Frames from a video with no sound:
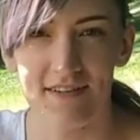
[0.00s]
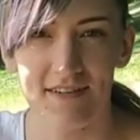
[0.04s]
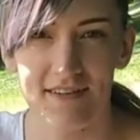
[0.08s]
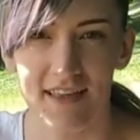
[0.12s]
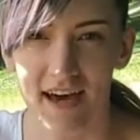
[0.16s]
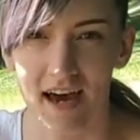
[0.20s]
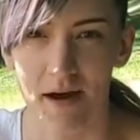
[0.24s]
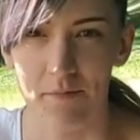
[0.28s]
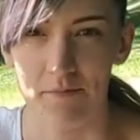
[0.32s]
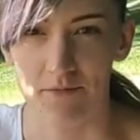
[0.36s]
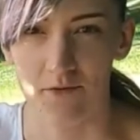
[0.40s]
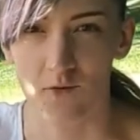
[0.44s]

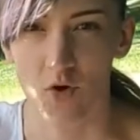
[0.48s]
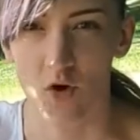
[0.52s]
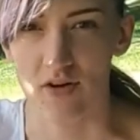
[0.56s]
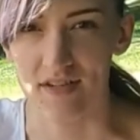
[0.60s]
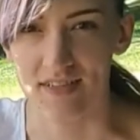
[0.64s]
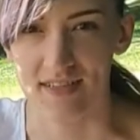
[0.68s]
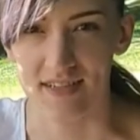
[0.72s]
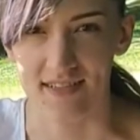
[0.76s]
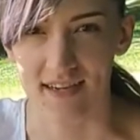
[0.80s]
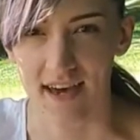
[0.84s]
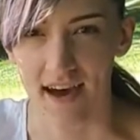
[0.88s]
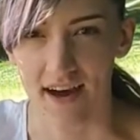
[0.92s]
that I'm
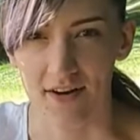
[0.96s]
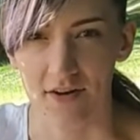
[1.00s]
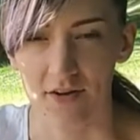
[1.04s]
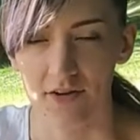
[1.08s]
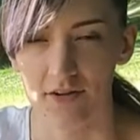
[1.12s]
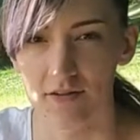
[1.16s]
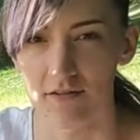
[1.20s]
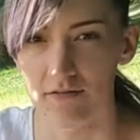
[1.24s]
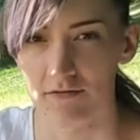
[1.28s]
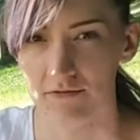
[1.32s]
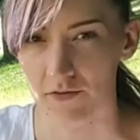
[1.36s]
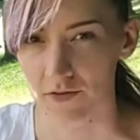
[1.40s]
going to
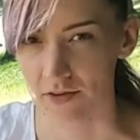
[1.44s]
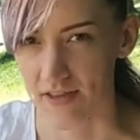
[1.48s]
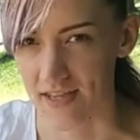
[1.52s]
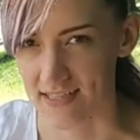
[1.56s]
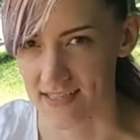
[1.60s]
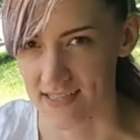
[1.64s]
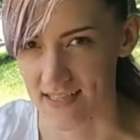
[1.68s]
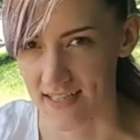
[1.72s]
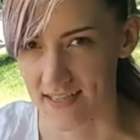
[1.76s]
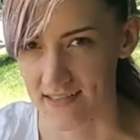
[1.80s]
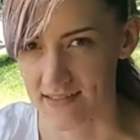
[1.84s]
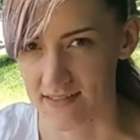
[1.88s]
tackle for
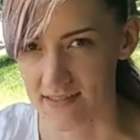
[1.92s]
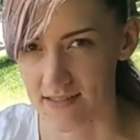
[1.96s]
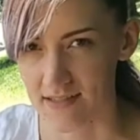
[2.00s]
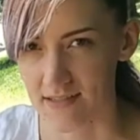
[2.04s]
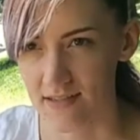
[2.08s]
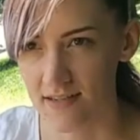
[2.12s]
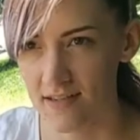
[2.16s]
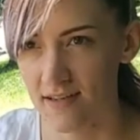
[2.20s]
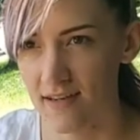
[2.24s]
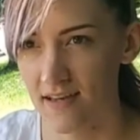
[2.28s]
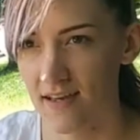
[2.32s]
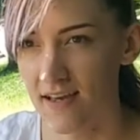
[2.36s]
this
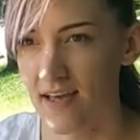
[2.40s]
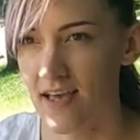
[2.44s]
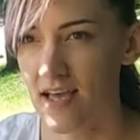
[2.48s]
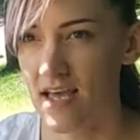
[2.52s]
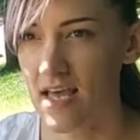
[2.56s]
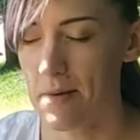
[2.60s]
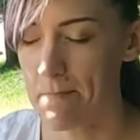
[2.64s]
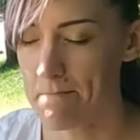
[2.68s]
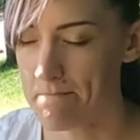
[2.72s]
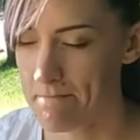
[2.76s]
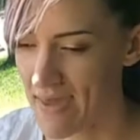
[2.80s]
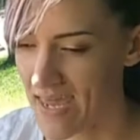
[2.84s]
list.
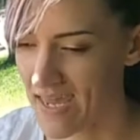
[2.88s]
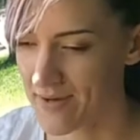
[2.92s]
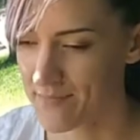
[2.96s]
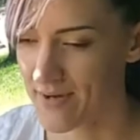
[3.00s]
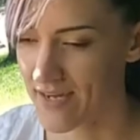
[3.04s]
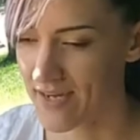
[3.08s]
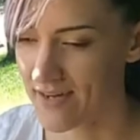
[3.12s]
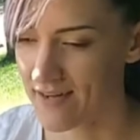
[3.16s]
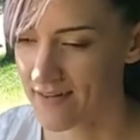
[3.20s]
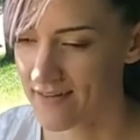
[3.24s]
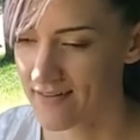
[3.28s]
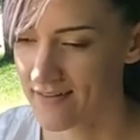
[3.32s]

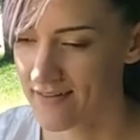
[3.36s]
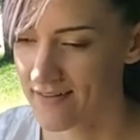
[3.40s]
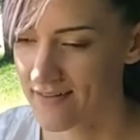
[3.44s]
Maybe.